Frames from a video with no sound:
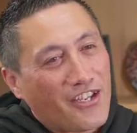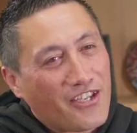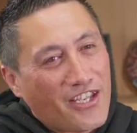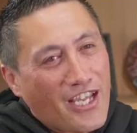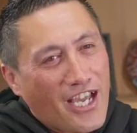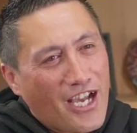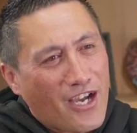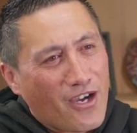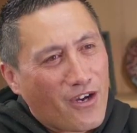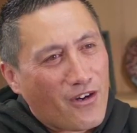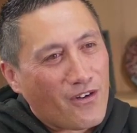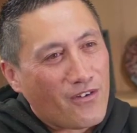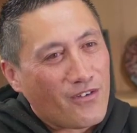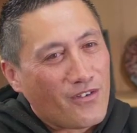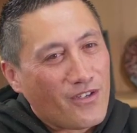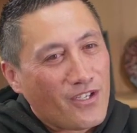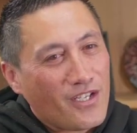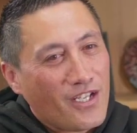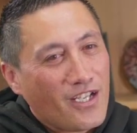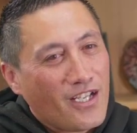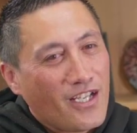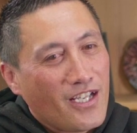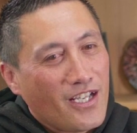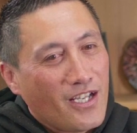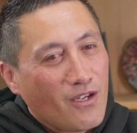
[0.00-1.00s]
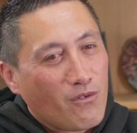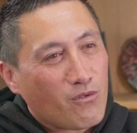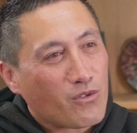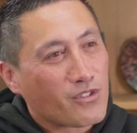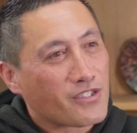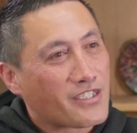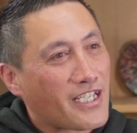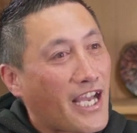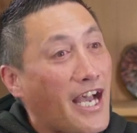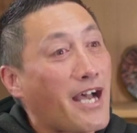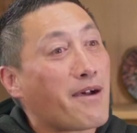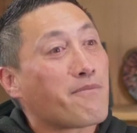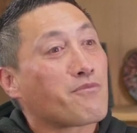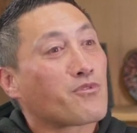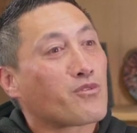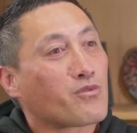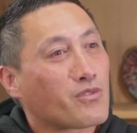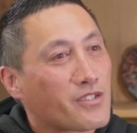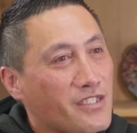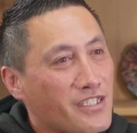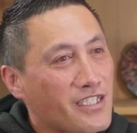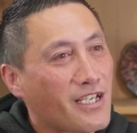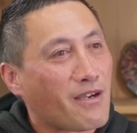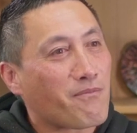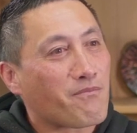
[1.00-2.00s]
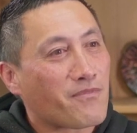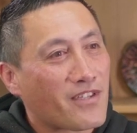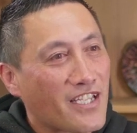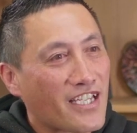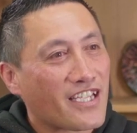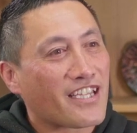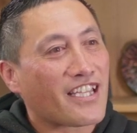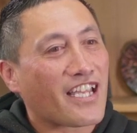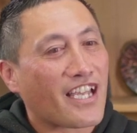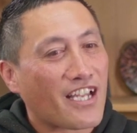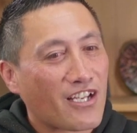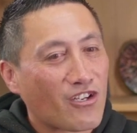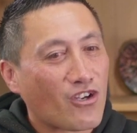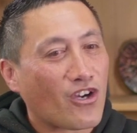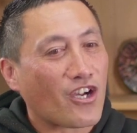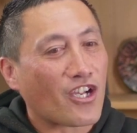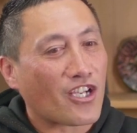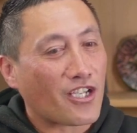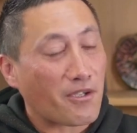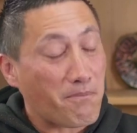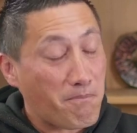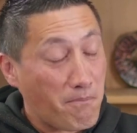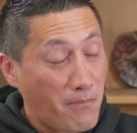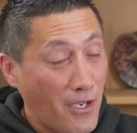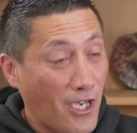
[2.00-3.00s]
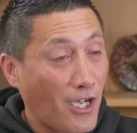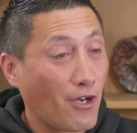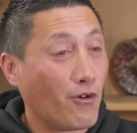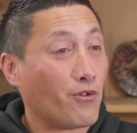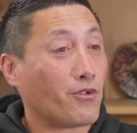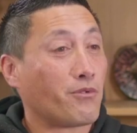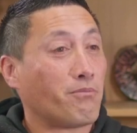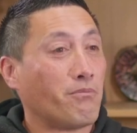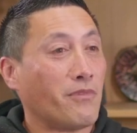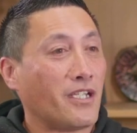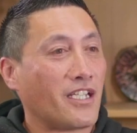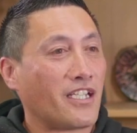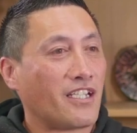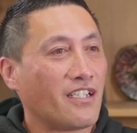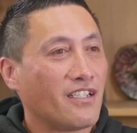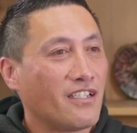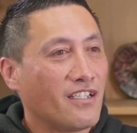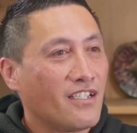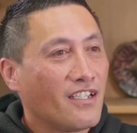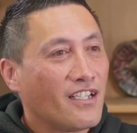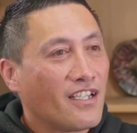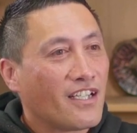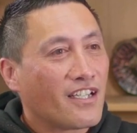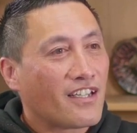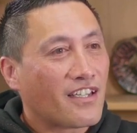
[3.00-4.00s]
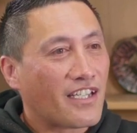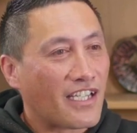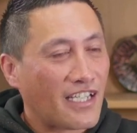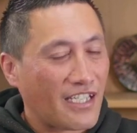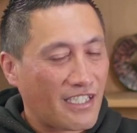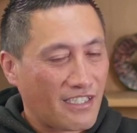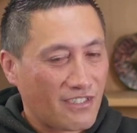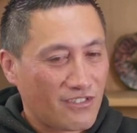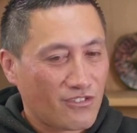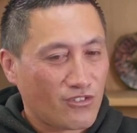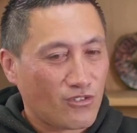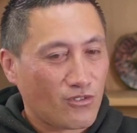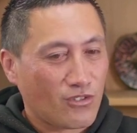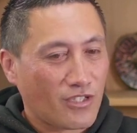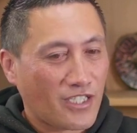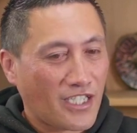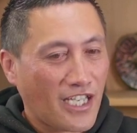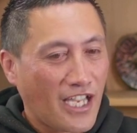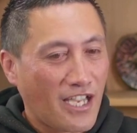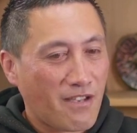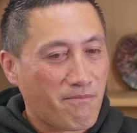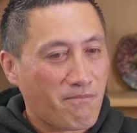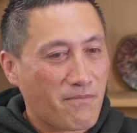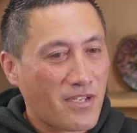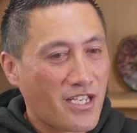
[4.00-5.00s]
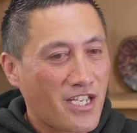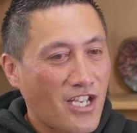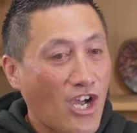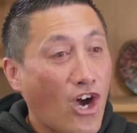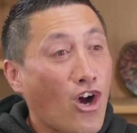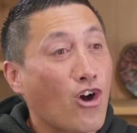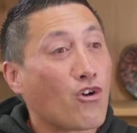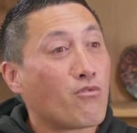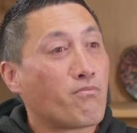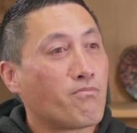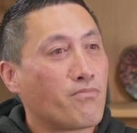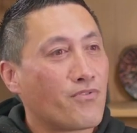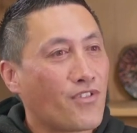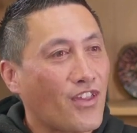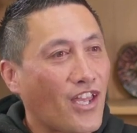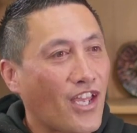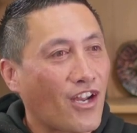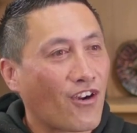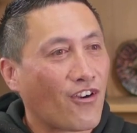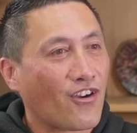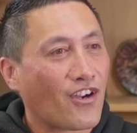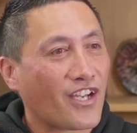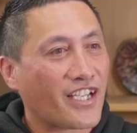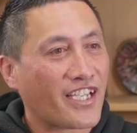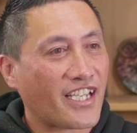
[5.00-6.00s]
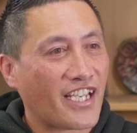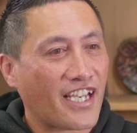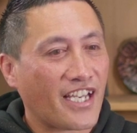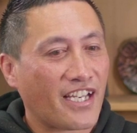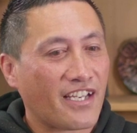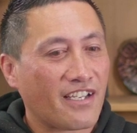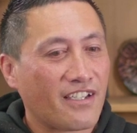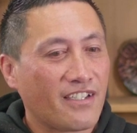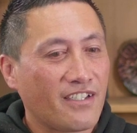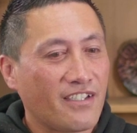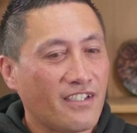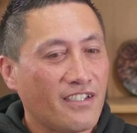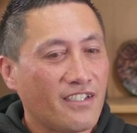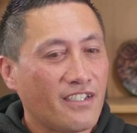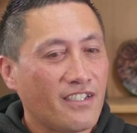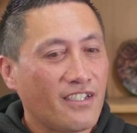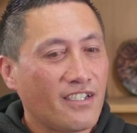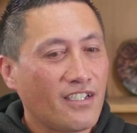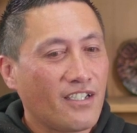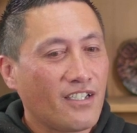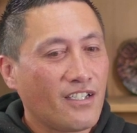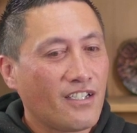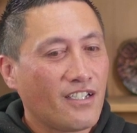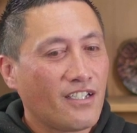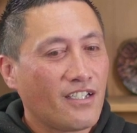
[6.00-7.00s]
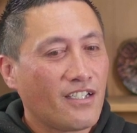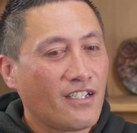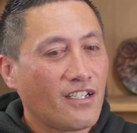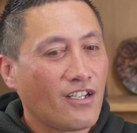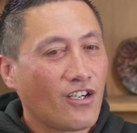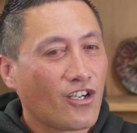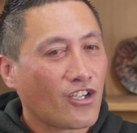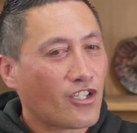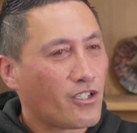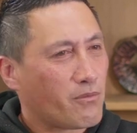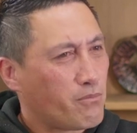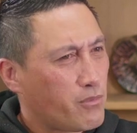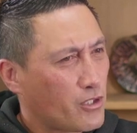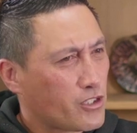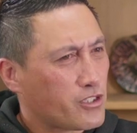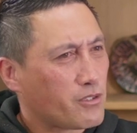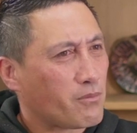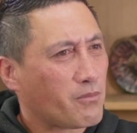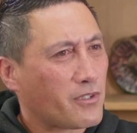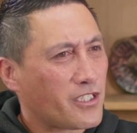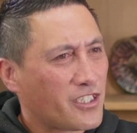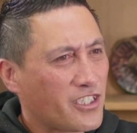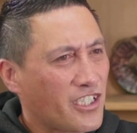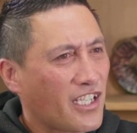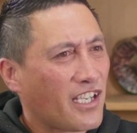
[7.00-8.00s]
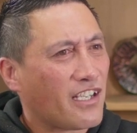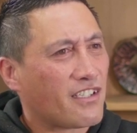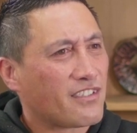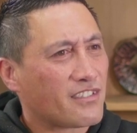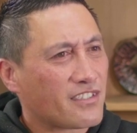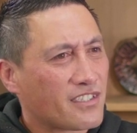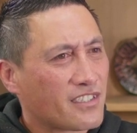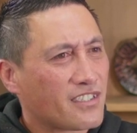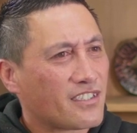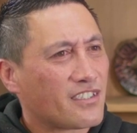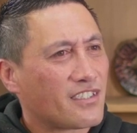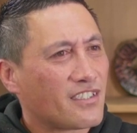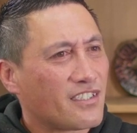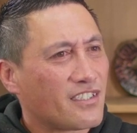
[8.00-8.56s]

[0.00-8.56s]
now was armed with something that like empowered me, that sort of gave me hope that I can possibly change.